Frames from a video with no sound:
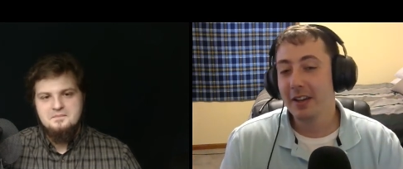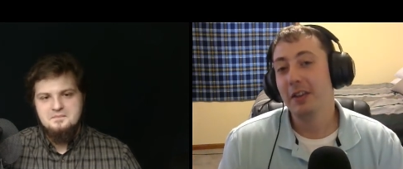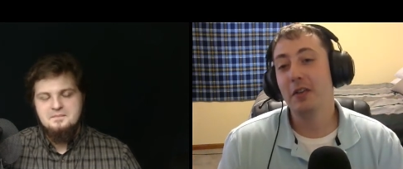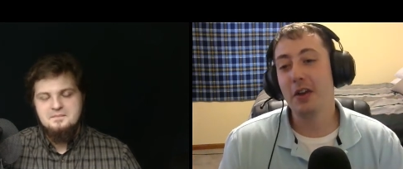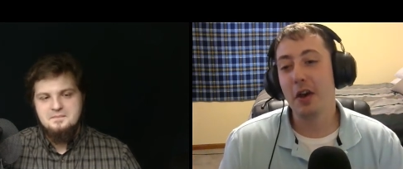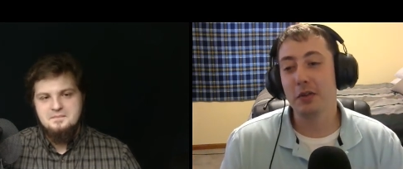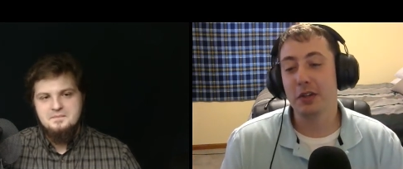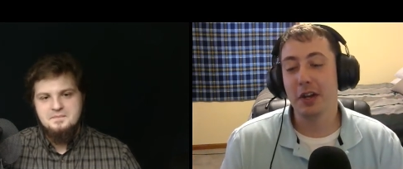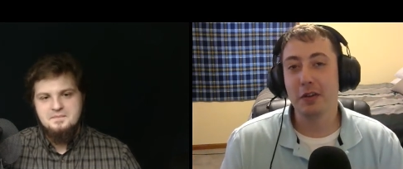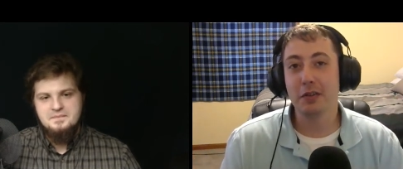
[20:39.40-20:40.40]
Speaker 1: who knows you
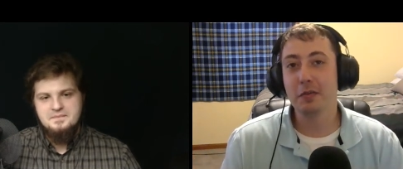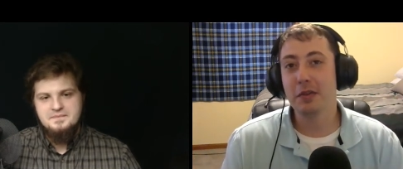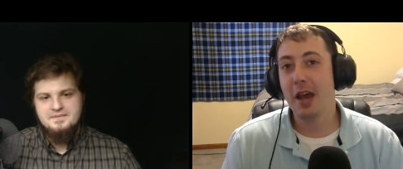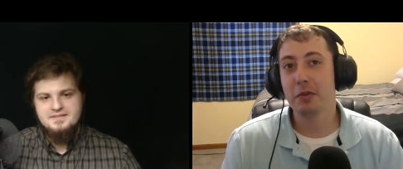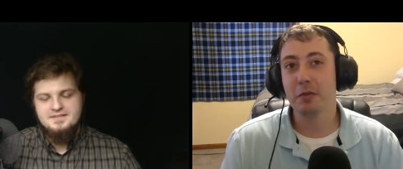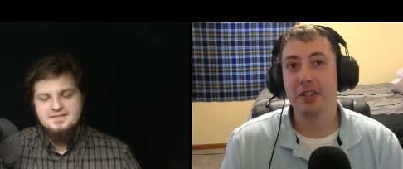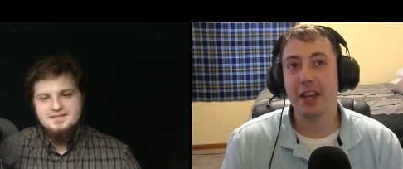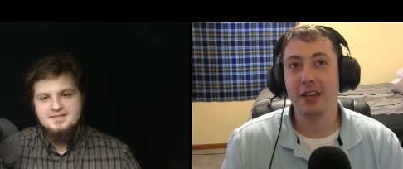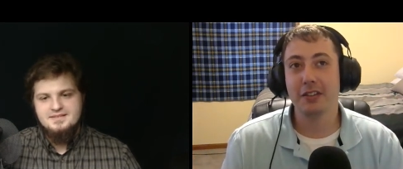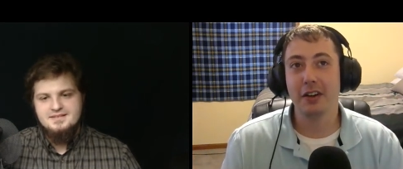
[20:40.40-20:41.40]
know sometimes
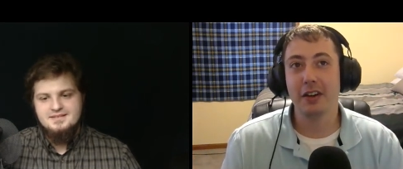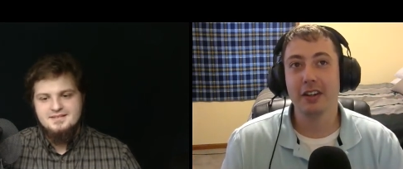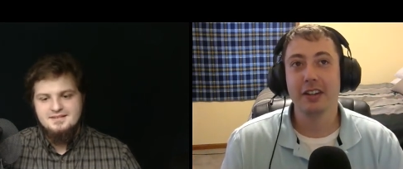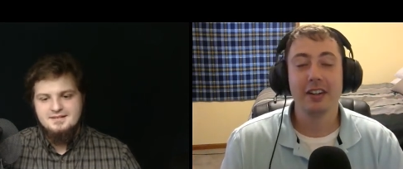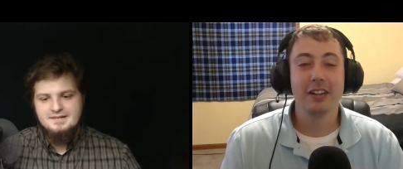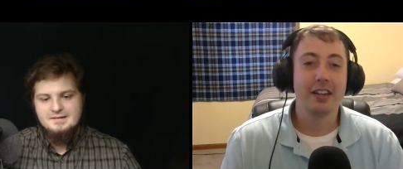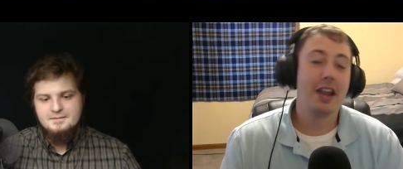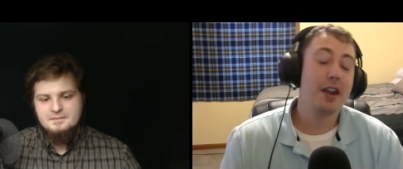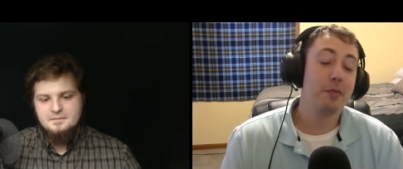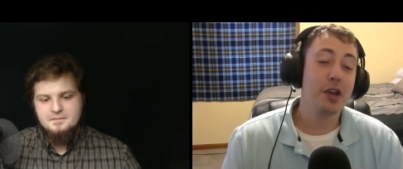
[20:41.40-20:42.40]
mistakes are end
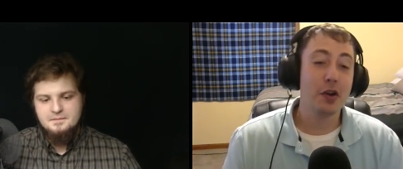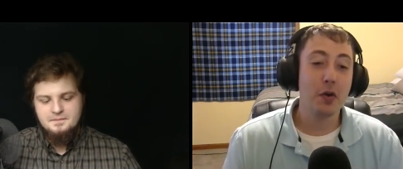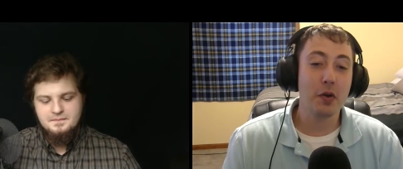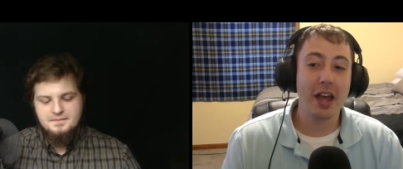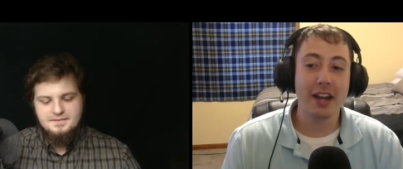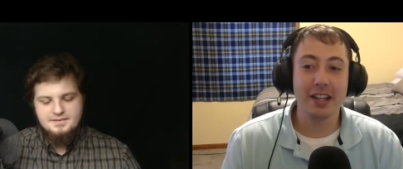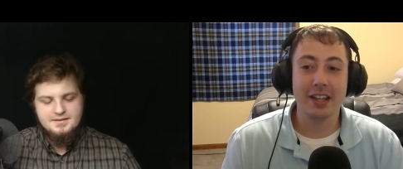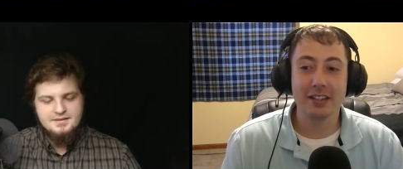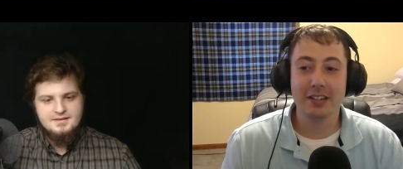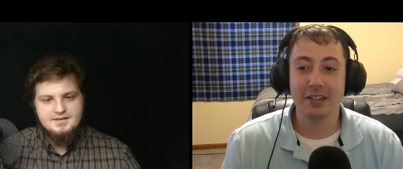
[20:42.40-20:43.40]
up being cool
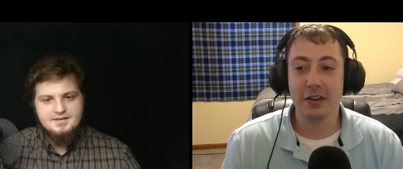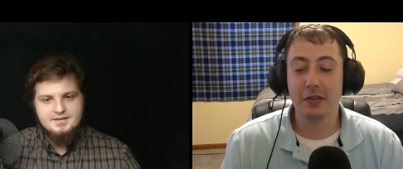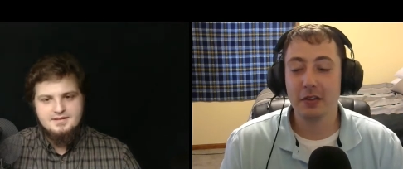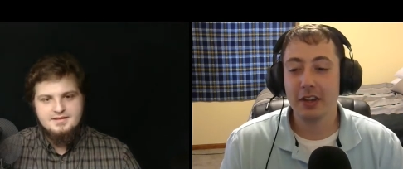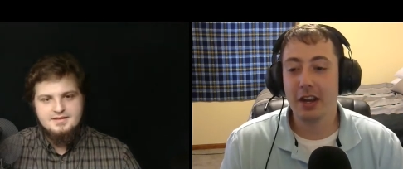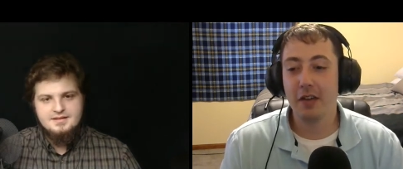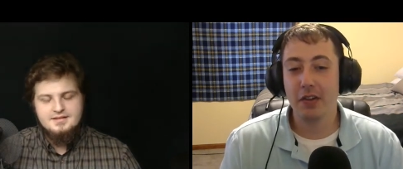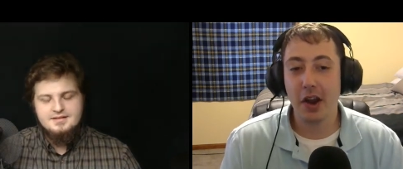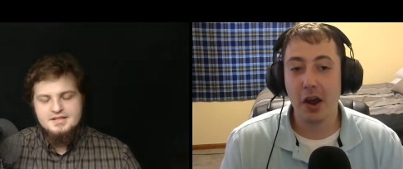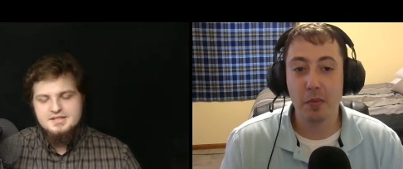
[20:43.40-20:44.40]
ideas. So you never
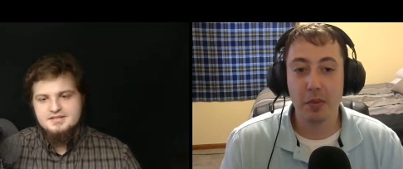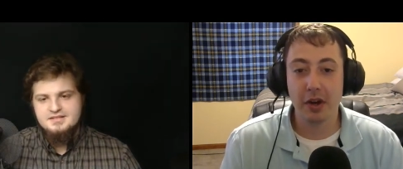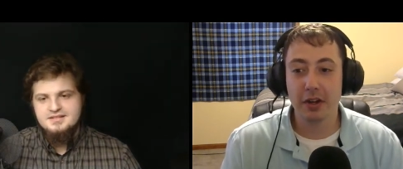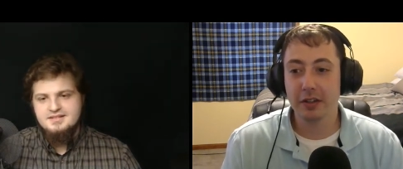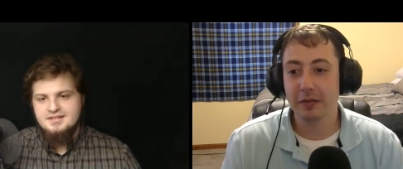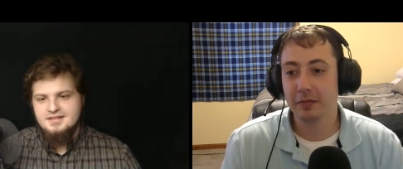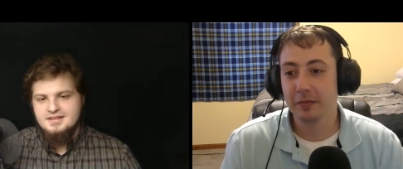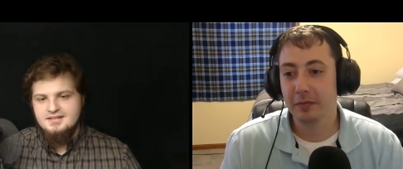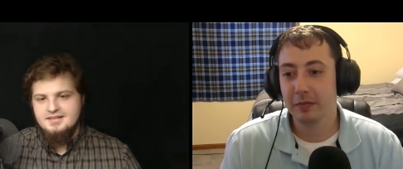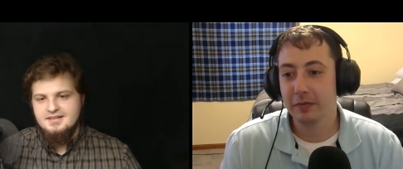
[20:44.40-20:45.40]
know, it's, but
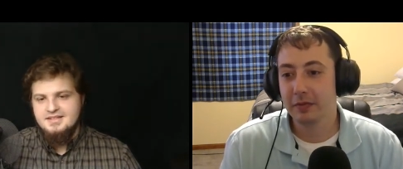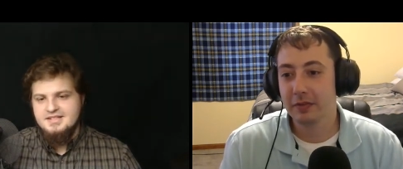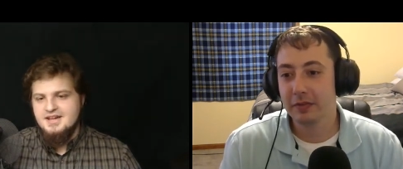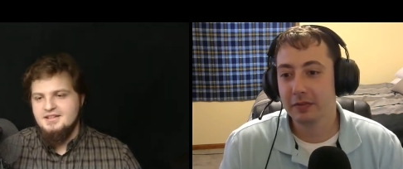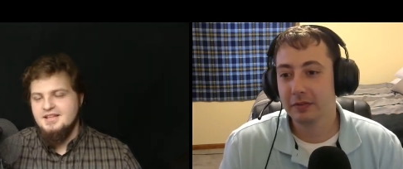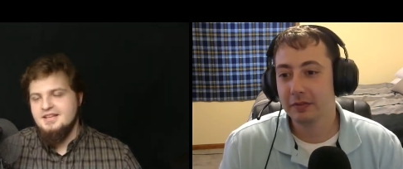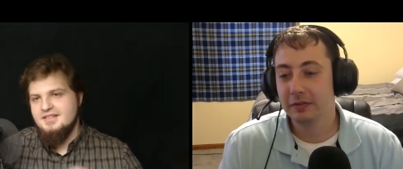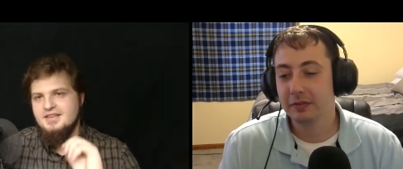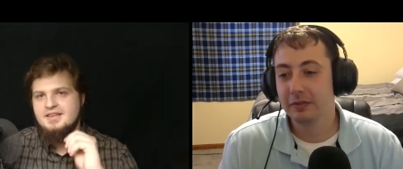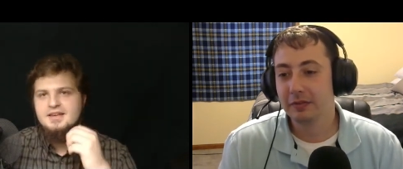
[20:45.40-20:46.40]
Speaker 2: it's kind of like
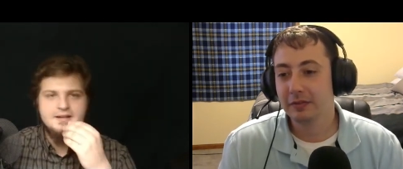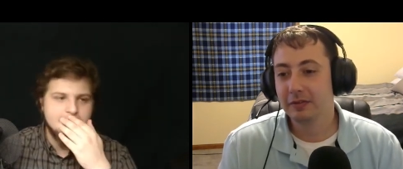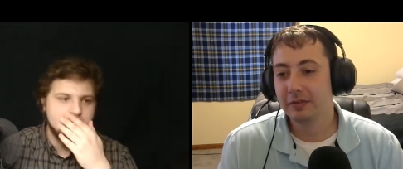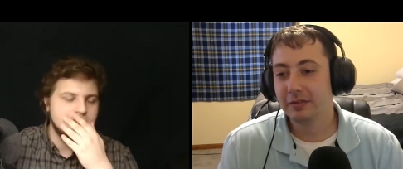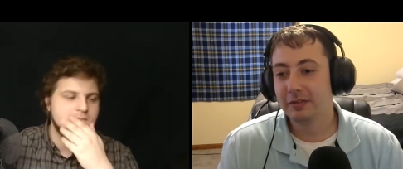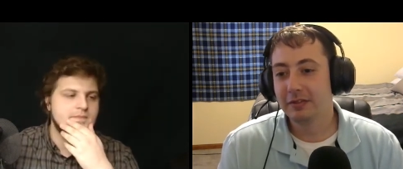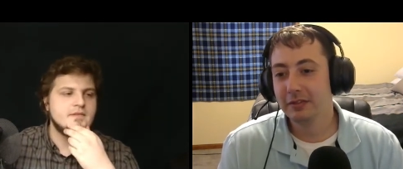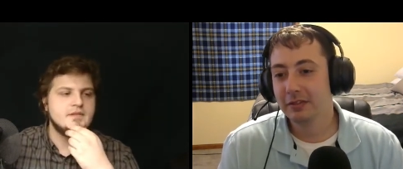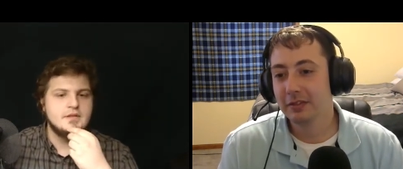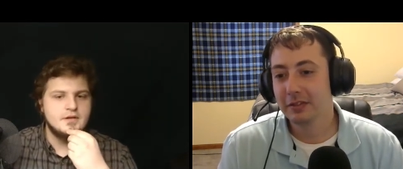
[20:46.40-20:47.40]
the um,
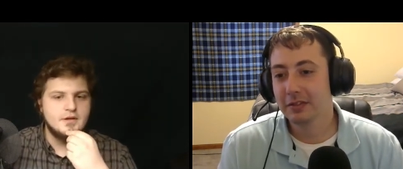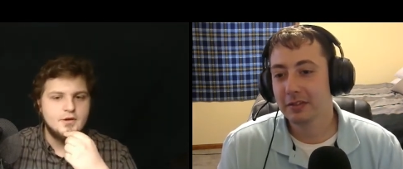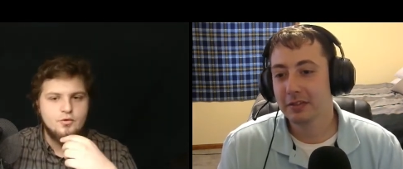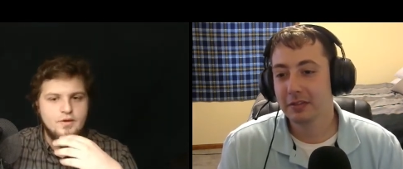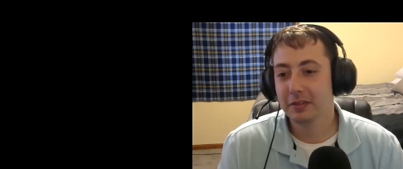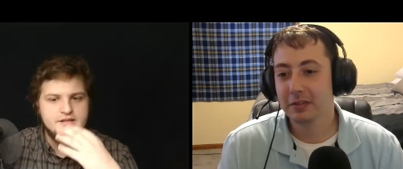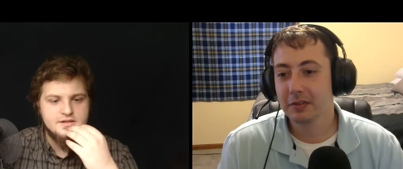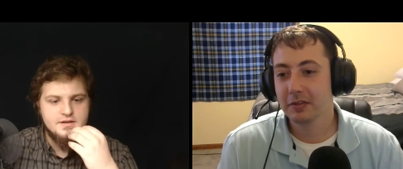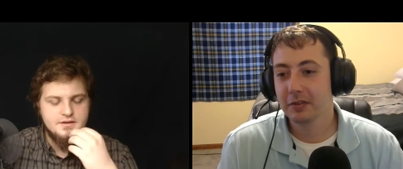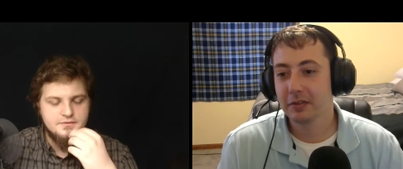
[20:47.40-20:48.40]
the
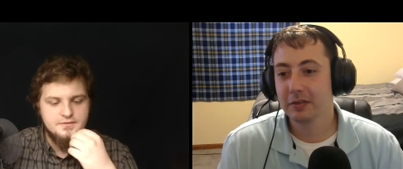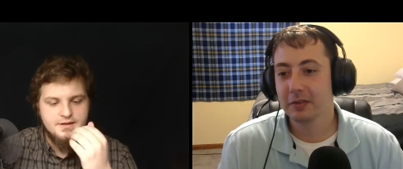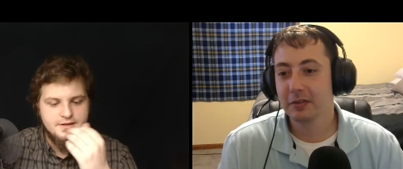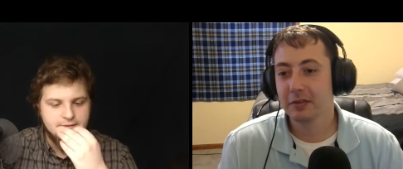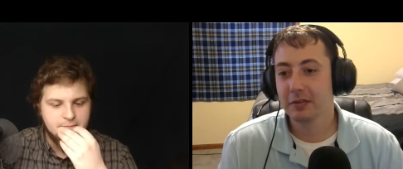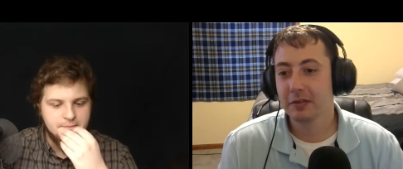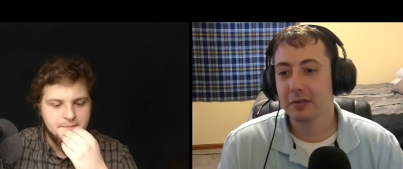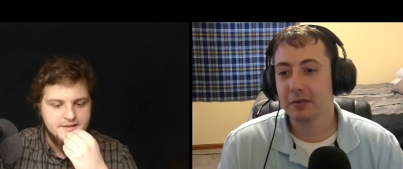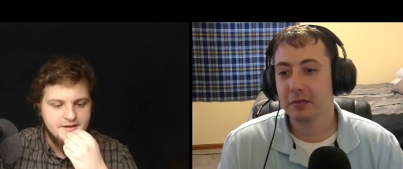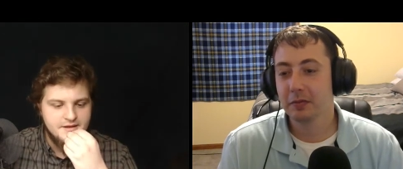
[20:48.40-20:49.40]
crate of um,
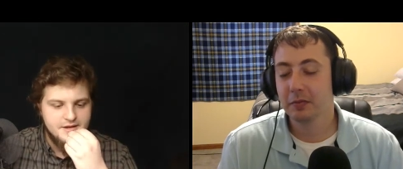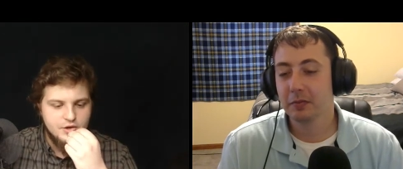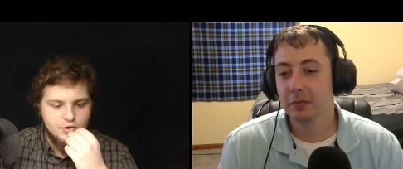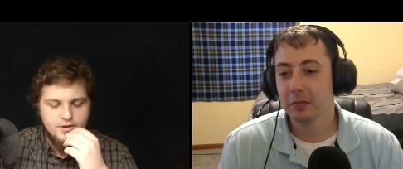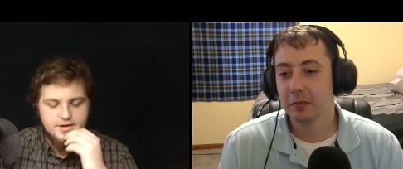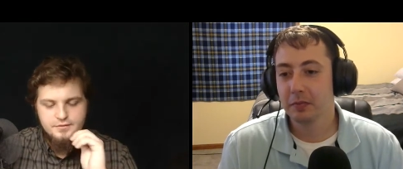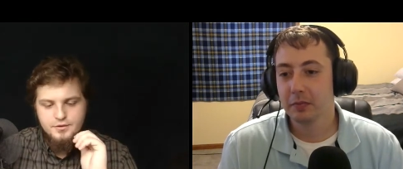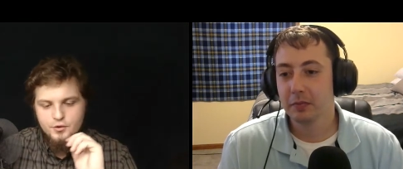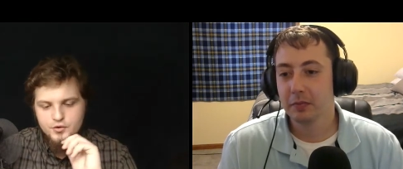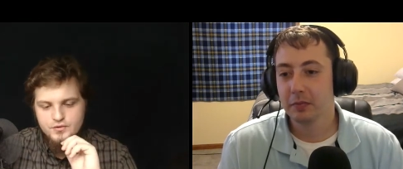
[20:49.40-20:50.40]
crate of
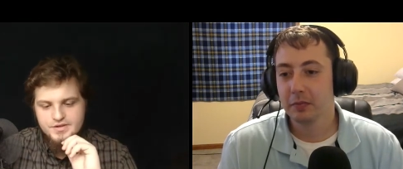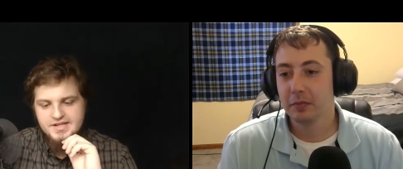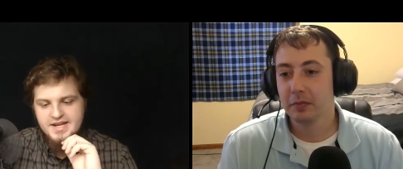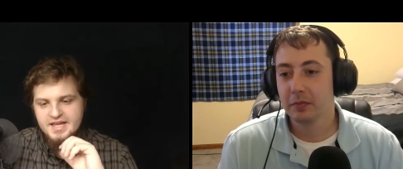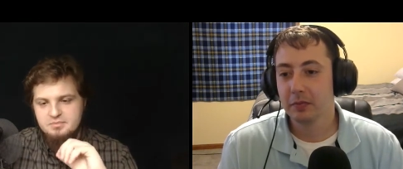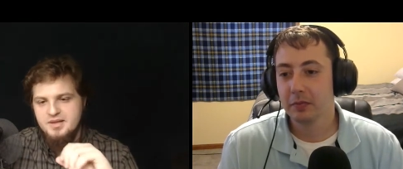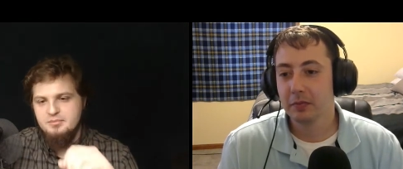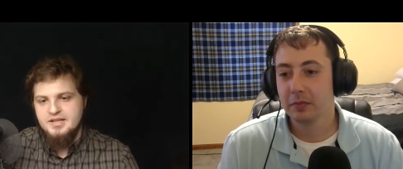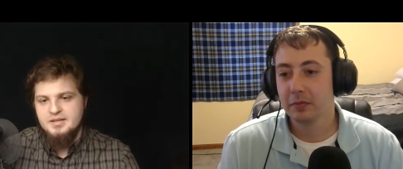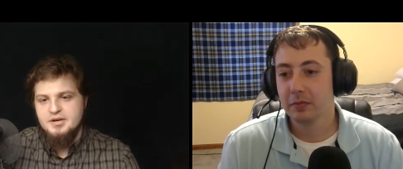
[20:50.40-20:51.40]
groceries in Hitman Blood